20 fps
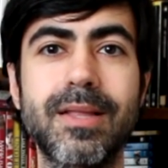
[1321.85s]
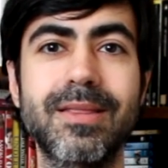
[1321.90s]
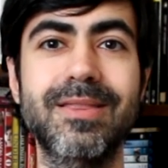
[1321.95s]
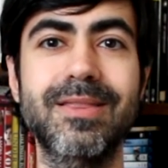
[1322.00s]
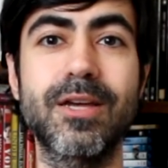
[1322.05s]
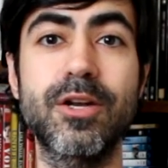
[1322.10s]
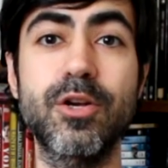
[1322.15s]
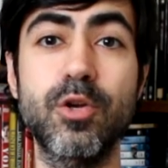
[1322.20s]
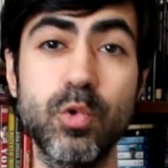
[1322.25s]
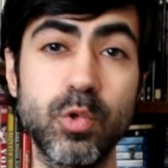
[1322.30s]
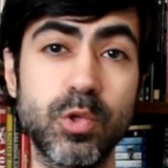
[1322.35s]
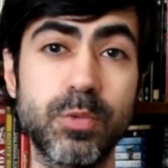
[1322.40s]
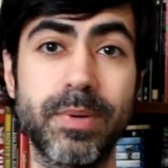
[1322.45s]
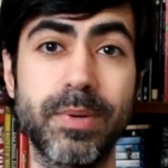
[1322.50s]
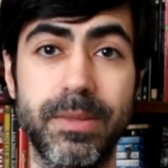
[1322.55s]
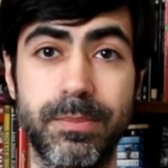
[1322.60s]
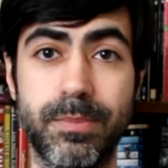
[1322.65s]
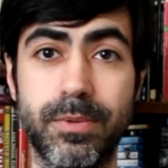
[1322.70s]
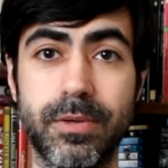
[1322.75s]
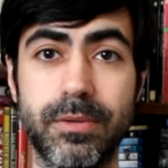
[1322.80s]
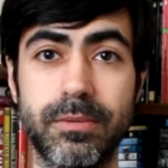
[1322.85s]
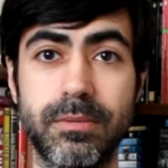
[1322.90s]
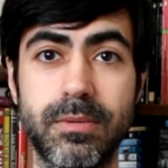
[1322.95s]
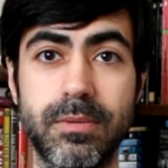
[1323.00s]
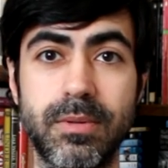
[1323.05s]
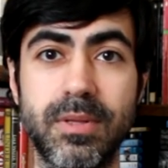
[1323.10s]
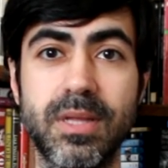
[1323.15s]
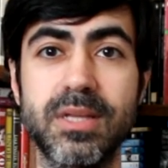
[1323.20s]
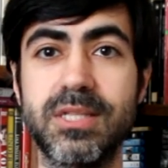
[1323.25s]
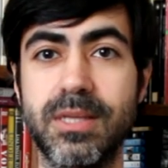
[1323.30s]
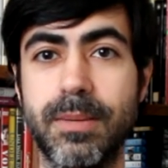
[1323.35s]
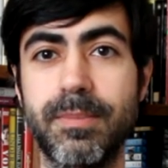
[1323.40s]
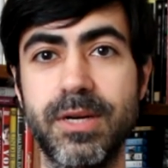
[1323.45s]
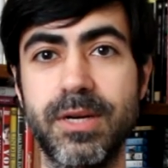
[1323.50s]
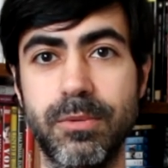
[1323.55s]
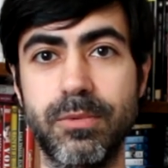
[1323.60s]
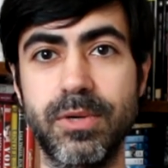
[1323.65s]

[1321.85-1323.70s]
The newspaper that somebody